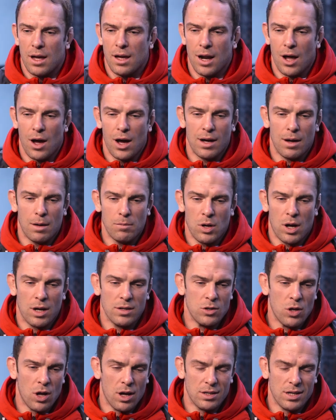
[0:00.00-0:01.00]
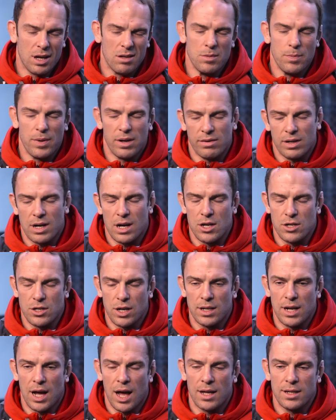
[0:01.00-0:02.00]
it sounds a bit of a
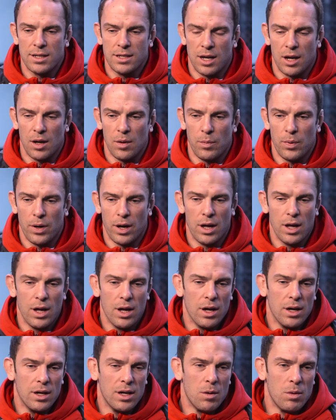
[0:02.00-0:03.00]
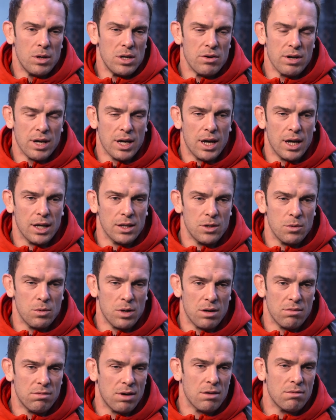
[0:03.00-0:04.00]
cliched answer, but when you're a kid, you
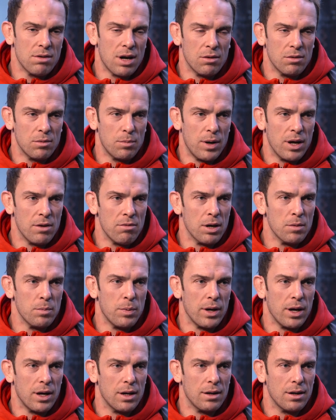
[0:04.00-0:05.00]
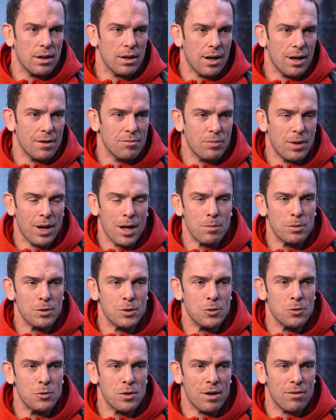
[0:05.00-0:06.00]
want to run around and play rugby, and like I've been able
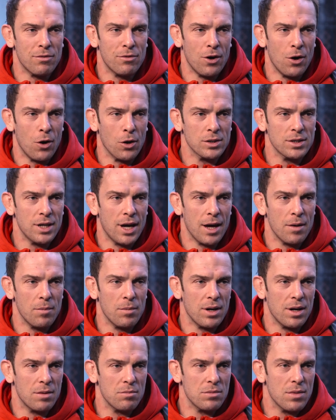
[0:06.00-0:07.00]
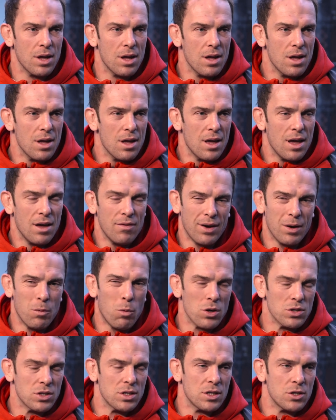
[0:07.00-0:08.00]
to do that for a long time. And if I
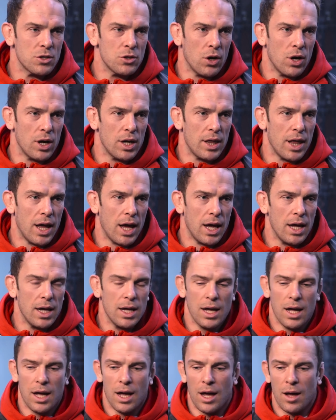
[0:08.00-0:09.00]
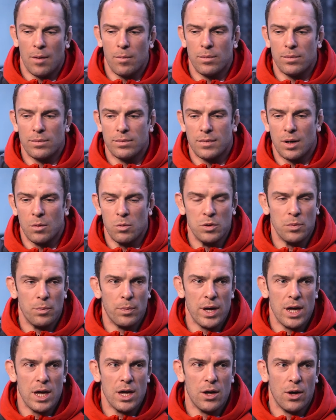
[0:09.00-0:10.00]
wasn't enjoying that, I wouldn't
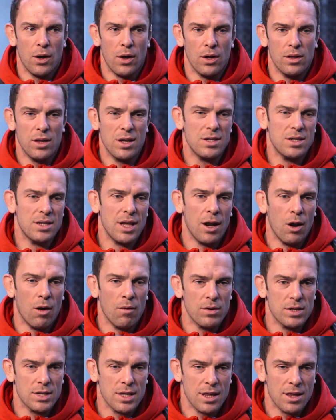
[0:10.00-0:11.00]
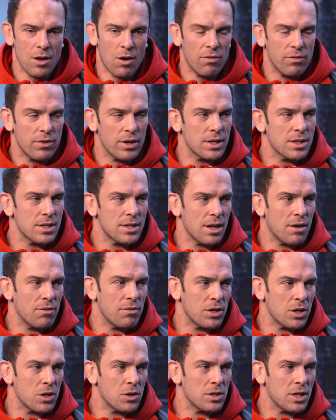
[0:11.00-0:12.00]
be here. There's still obviously the off-field
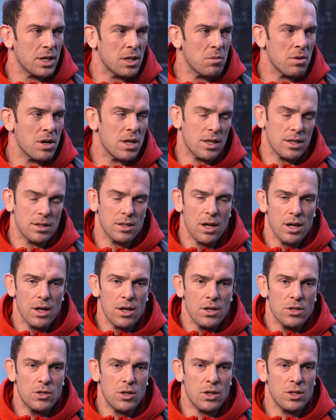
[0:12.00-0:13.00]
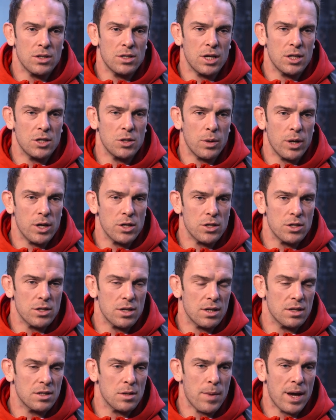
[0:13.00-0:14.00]
stuff that you deal with, and certain situations
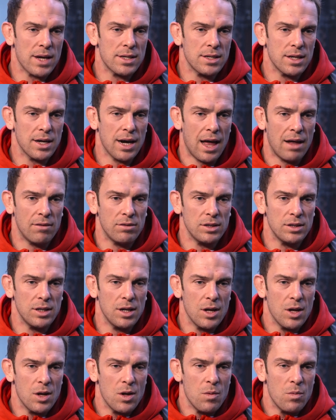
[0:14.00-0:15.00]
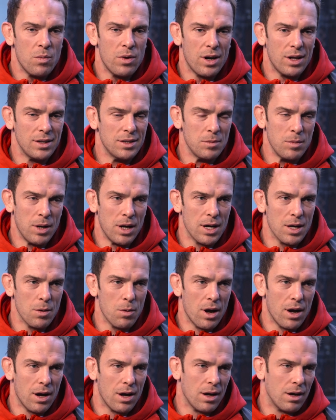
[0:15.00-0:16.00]
at a domestic level, but ultimately
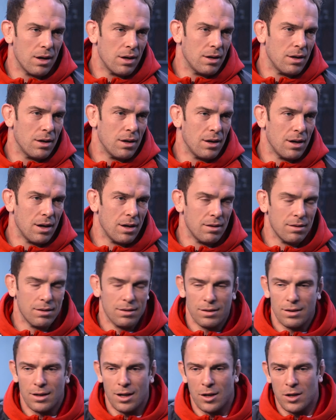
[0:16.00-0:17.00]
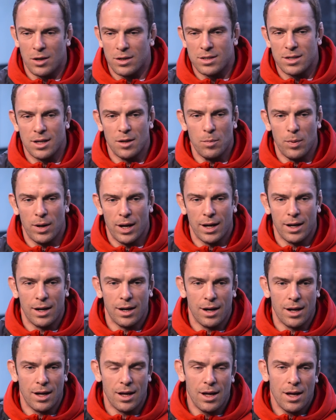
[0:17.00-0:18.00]
where, you're still playing
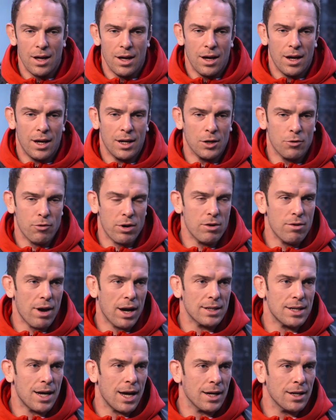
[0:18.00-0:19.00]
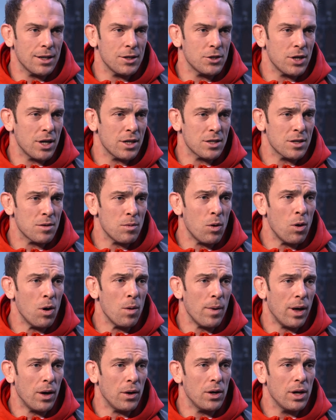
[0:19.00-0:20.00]
in a green rectangle chasing a ball
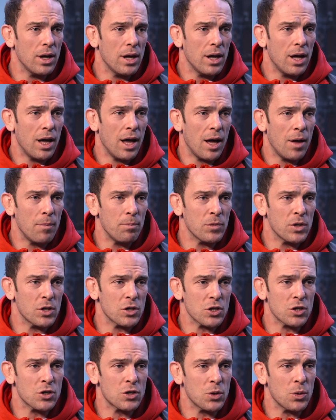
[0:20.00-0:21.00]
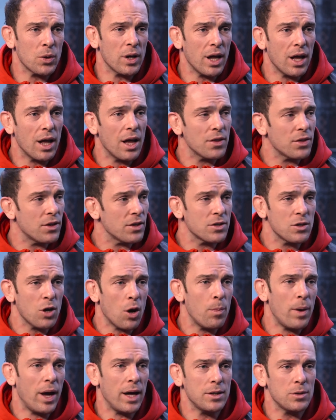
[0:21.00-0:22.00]
about. You're just doing it at the
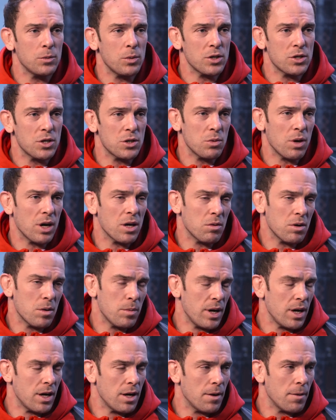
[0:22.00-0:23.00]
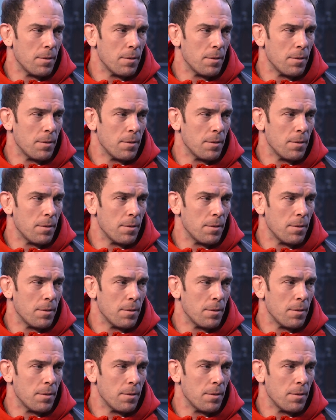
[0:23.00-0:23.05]
top end, which is where you want to be.